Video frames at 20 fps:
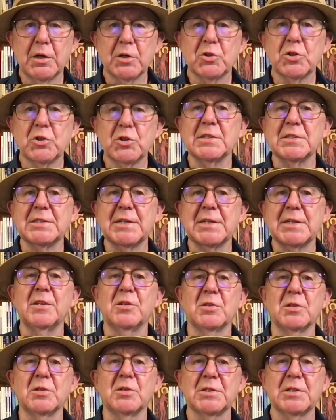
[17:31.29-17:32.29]

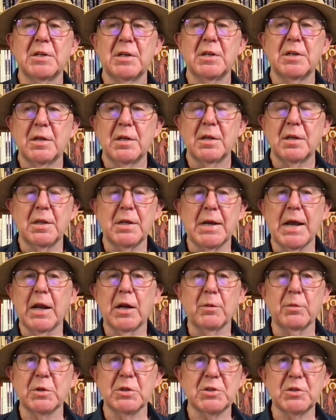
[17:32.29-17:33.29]
transcends the
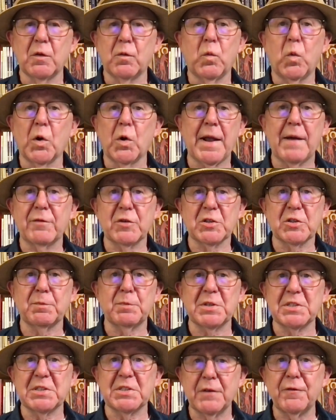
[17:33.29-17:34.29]
elements of whatever
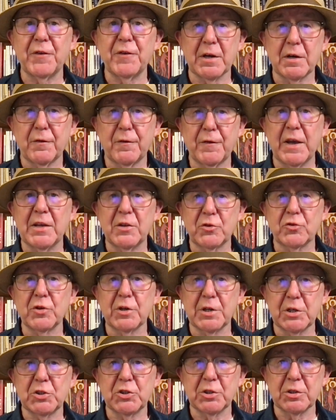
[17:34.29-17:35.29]
specific faith
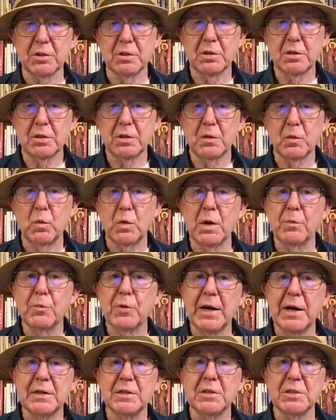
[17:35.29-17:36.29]
tradition we're
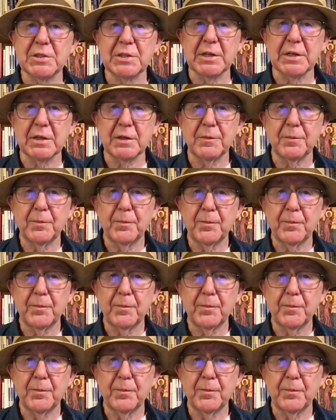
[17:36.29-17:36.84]
practicing.